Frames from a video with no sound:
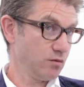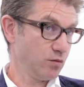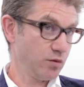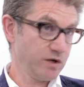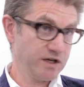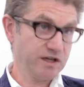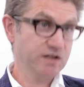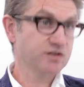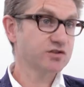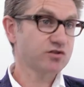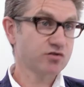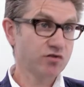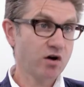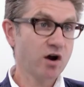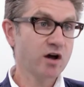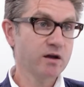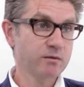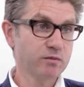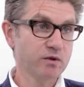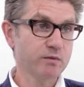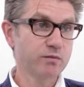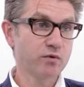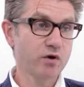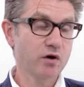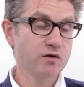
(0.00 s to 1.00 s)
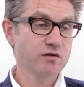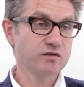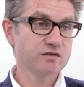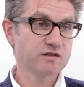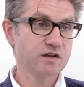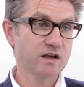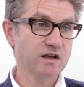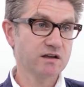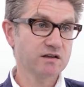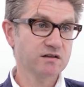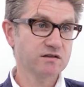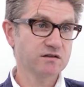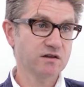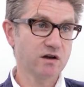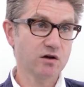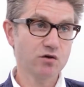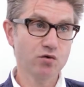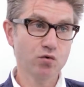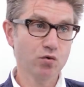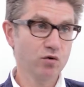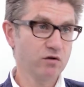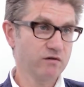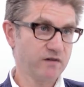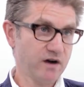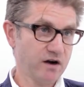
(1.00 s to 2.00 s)
describe the process on
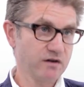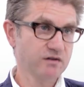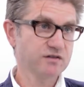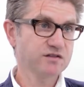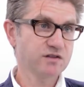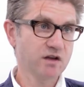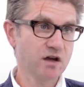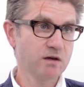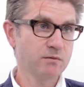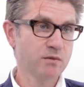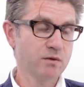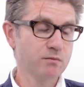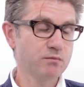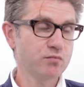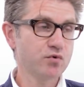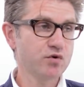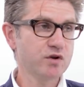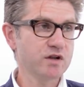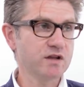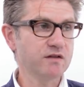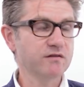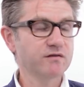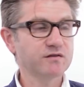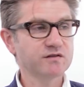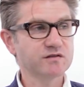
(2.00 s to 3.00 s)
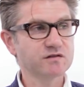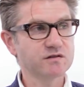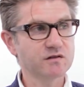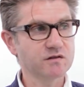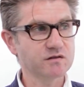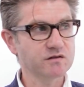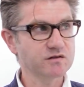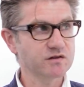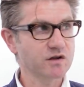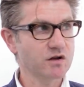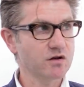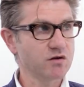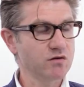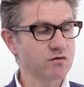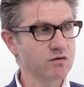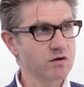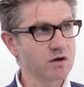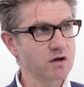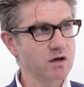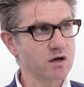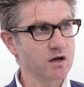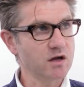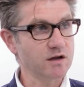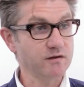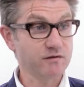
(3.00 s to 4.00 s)
all of our assignment briefs, so
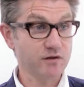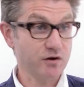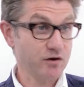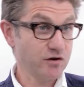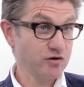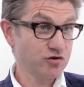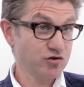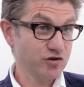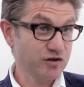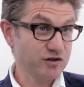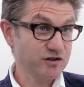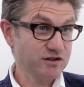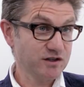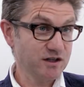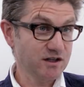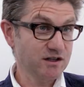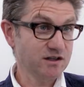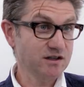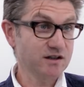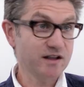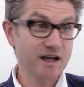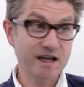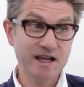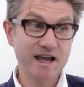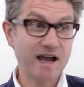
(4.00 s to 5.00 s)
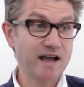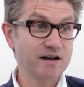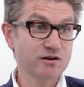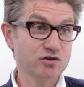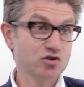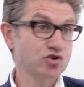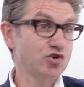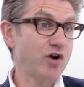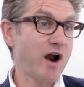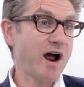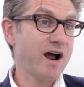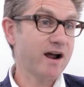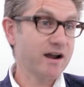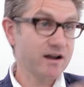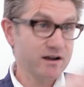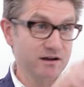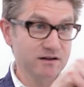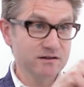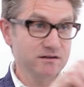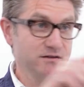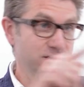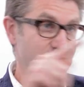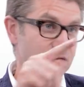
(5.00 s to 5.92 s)
if they're interested, they can track